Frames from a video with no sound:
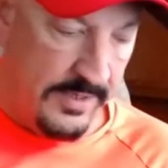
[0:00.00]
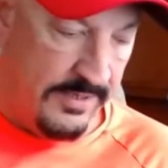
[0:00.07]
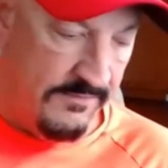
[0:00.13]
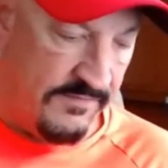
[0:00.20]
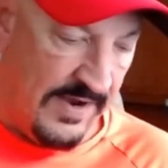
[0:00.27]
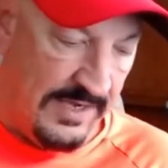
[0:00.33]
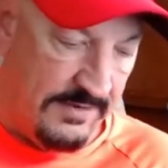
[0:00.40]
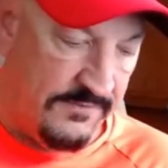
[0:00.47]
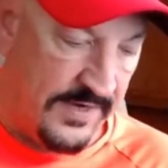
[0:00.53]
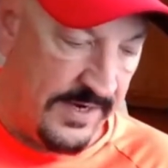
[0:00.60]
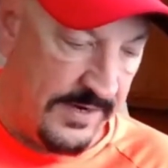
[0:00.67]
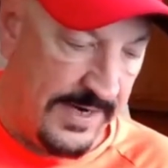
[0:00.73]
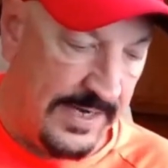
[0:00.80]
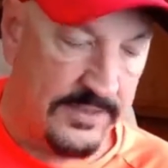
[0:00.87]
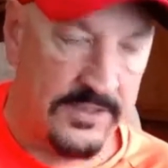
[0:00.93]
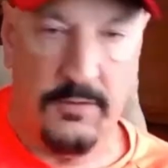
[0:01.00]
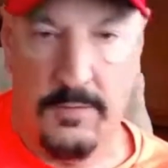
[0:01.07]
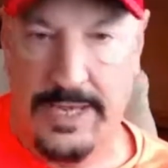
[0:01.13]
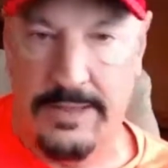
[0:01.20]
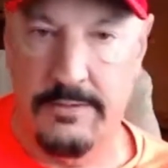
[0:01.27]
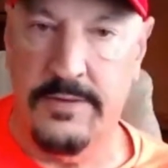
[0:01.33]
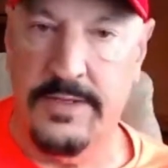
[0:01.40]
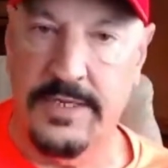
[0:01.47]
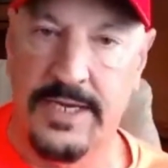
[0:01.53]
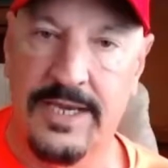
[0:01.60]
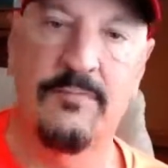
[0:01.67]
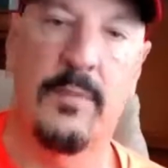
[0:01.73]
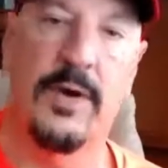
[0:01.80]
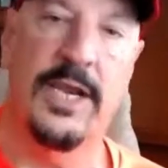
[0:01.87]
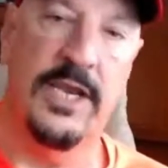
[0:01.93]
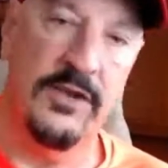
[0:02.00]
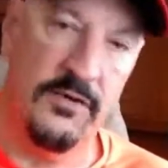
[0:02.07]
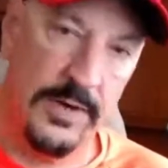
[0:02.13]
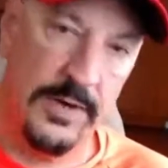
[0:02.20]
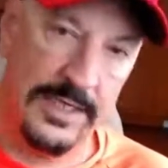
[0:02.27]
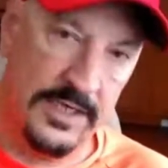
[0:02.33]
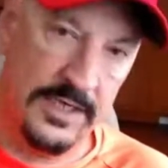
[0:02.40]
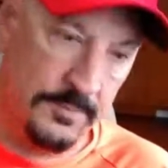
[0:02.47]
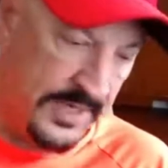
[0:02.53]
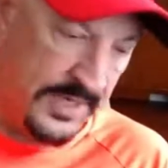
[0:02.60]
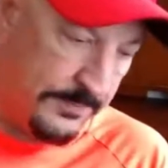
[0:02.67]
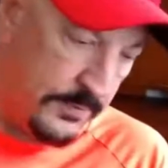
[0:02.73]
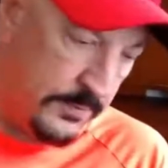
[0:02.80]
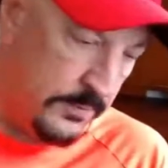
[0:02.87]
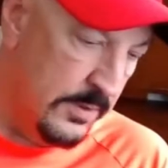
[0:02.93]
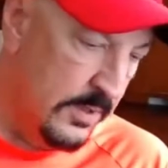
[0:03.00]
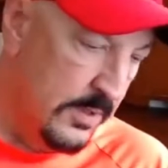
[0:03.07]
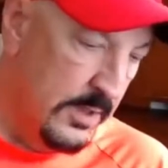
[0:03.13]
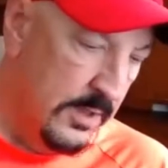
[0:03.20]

They finally figured out that rather than give money directly to people,